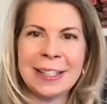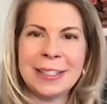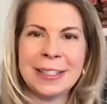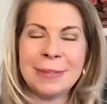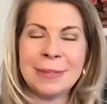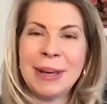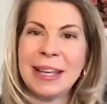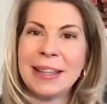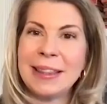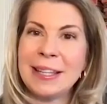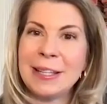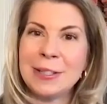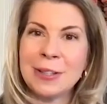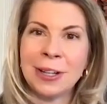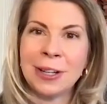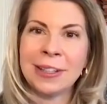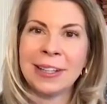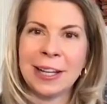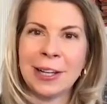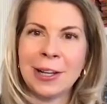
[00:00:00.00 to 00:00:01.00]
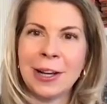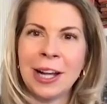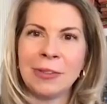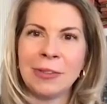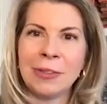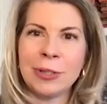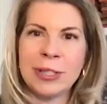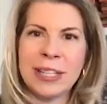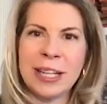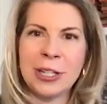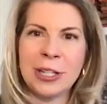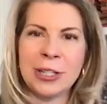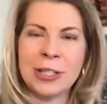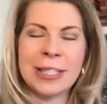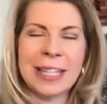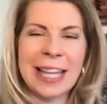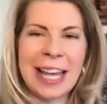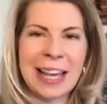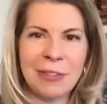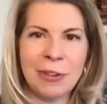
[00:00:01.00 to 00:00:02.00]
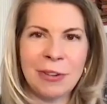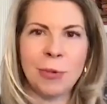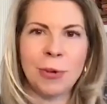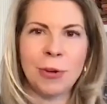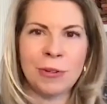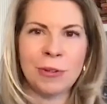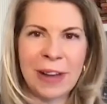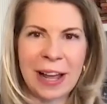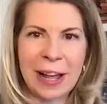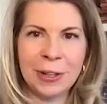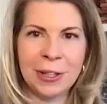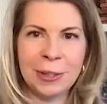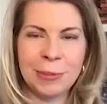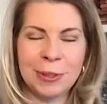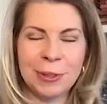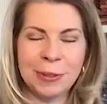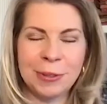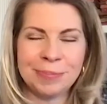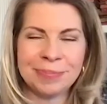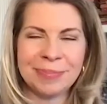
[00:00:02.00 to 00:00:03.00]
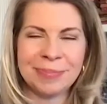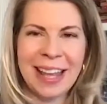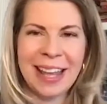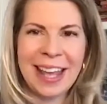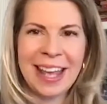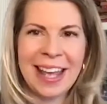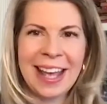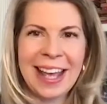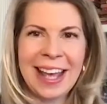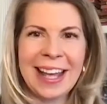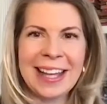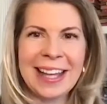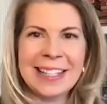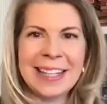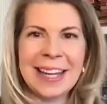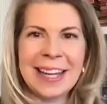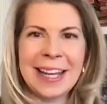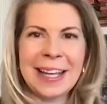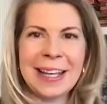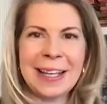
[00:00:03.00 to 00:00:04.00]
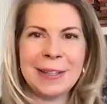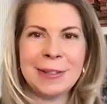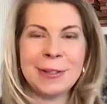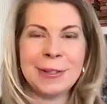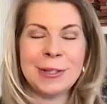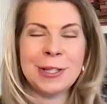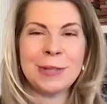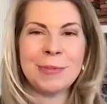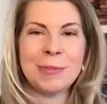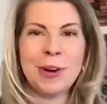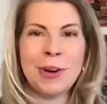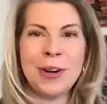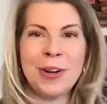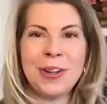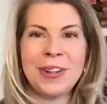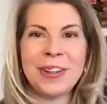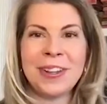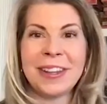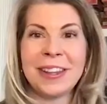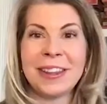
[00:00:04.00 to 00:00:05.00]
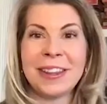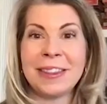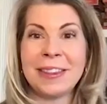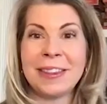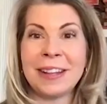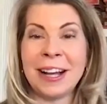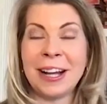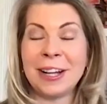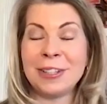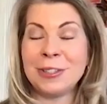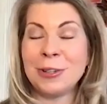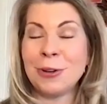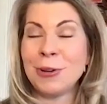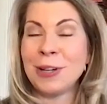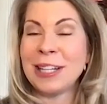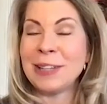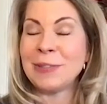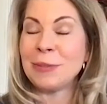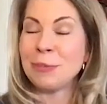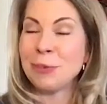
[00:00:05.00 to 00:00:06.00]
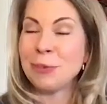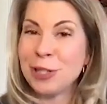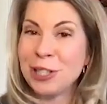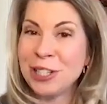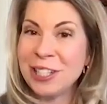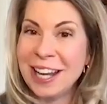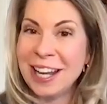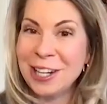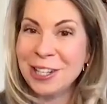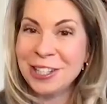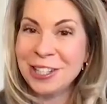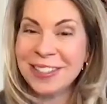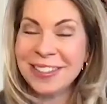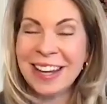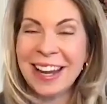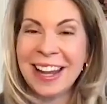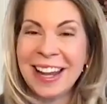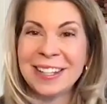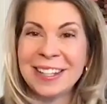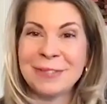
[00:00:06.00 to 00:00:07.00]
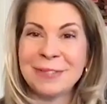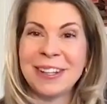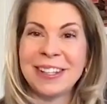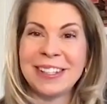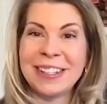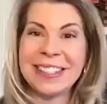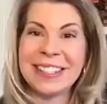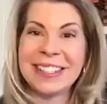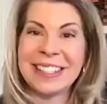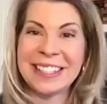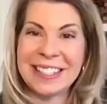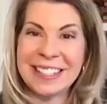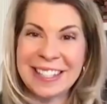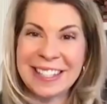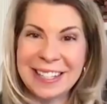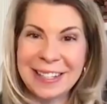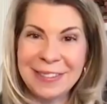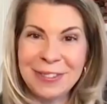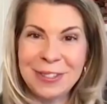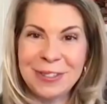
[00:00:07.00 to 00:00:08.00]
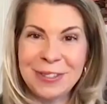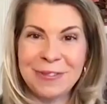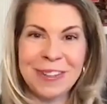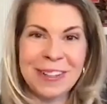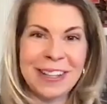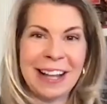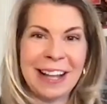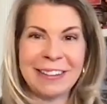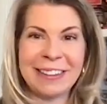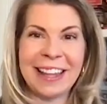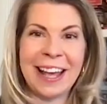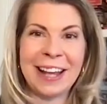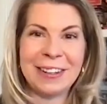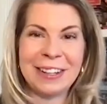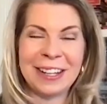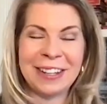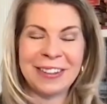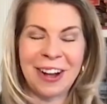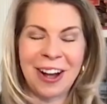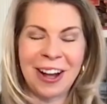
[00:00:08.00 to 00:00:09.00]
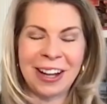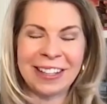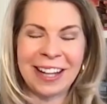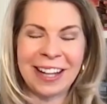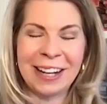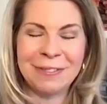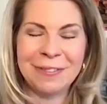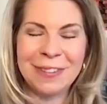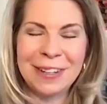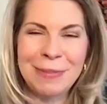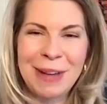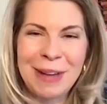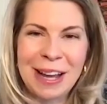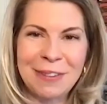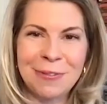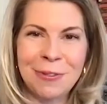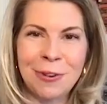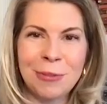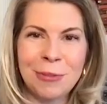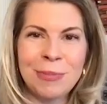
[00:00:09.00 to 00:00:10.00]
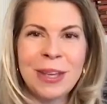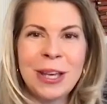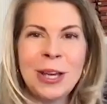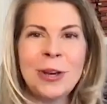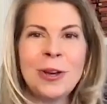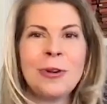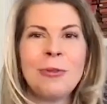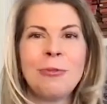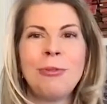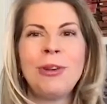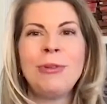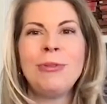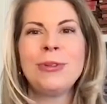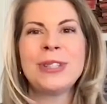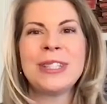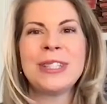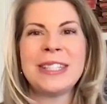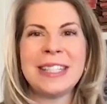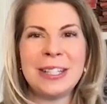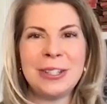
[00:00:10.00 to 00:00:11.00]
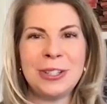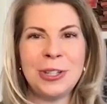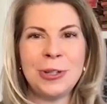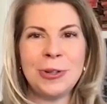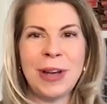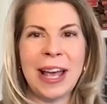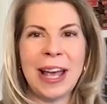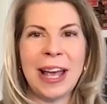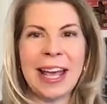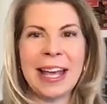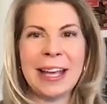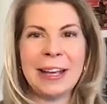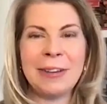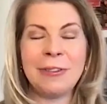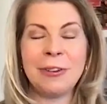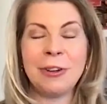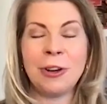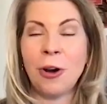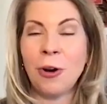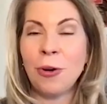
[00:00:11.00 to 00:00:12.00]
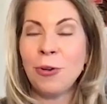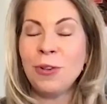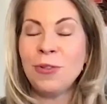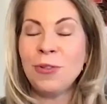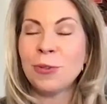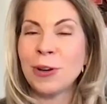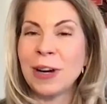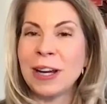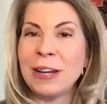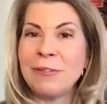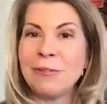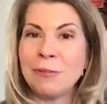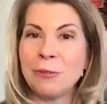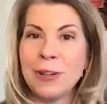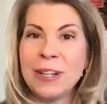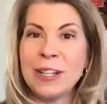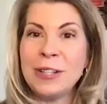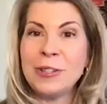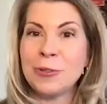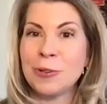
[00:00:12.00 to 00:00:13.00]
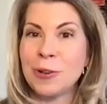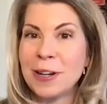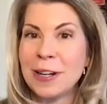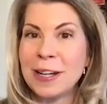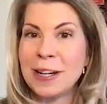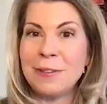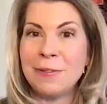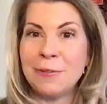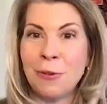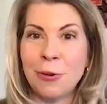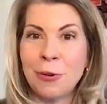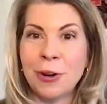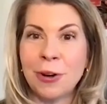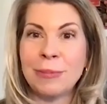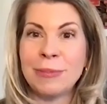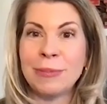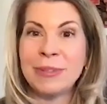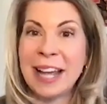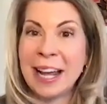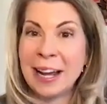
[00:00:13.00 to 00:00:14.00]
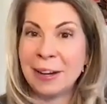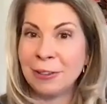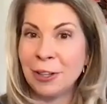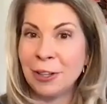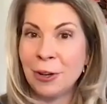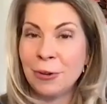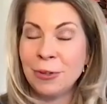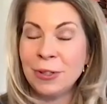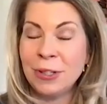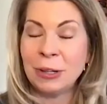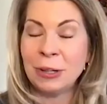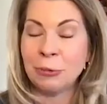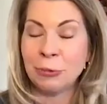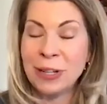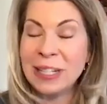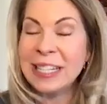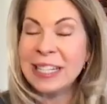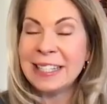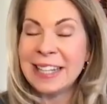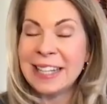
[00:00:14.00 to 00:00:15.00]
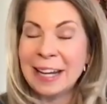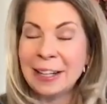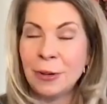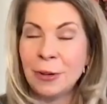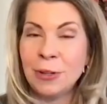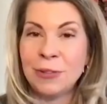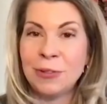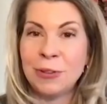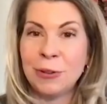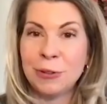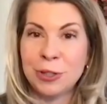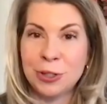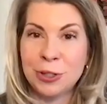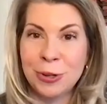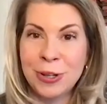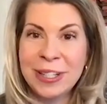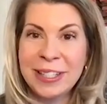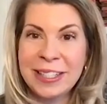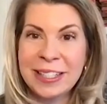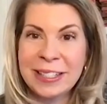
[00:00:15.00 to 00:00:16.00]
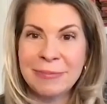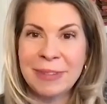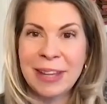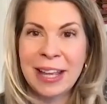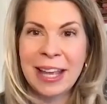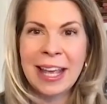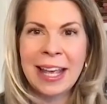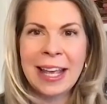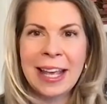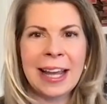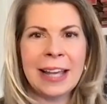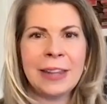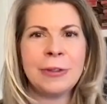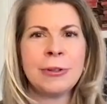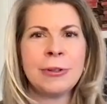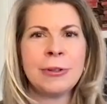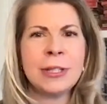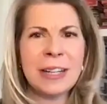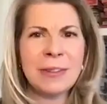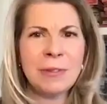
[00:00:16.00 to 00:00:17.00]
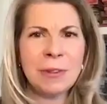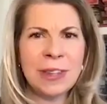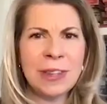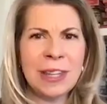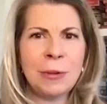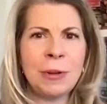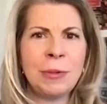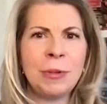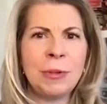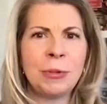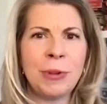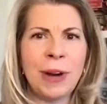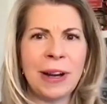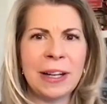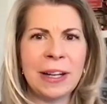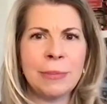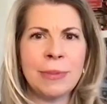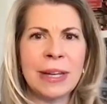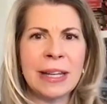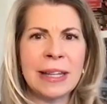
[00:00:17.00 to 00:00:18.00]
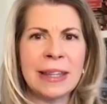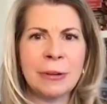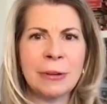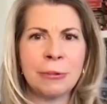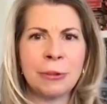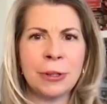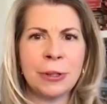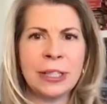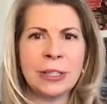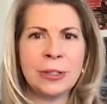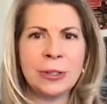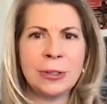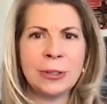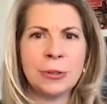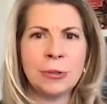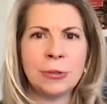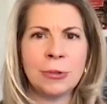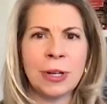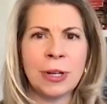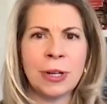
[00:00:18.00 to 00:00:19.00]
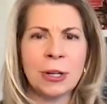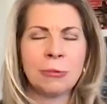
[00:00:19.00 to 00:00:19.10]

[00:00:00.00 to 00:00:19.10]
to make these online conversations ever more valuable. As a small token of appreciation, as well as incentive to fill out that online feedback form, we will send you a code for a free Trinity Forum download or reading download of your choice. And there's several that we would recommend that really do